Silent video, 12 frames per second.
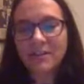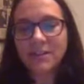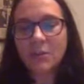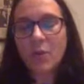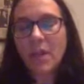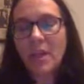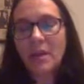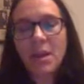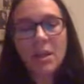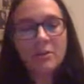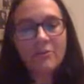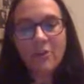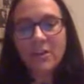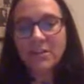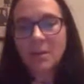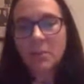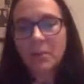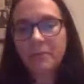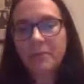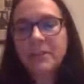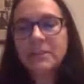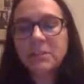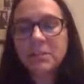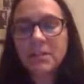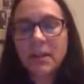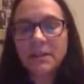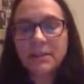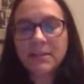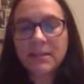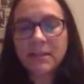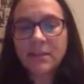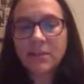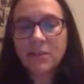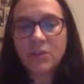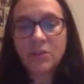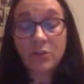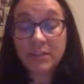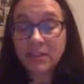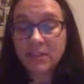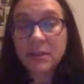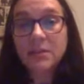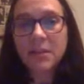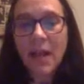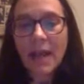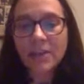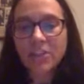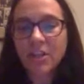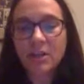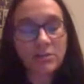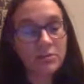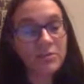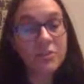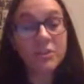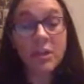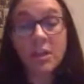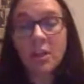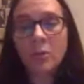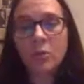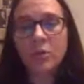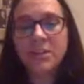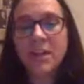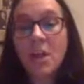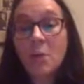So we can, for example, filter the data sets using certain hashtags or certain keywords,